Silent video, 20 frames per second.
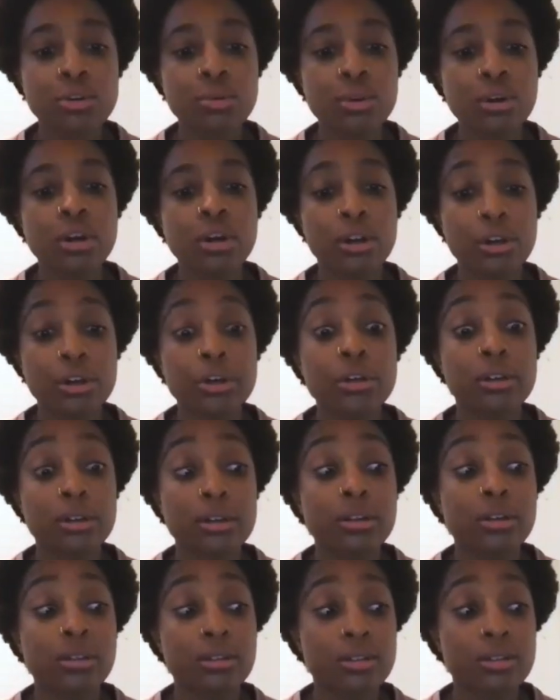two were
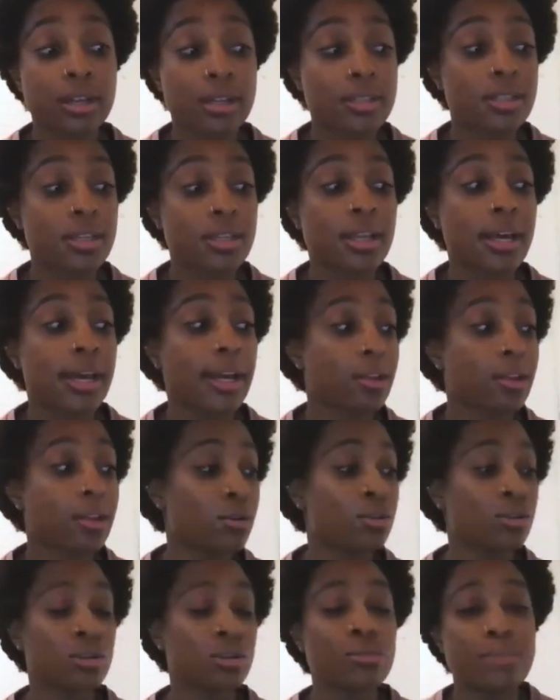good, Stacey. Like
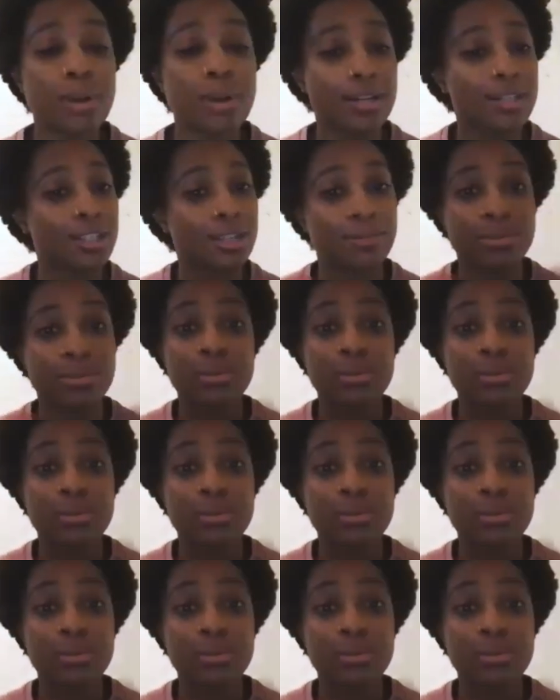those two matchups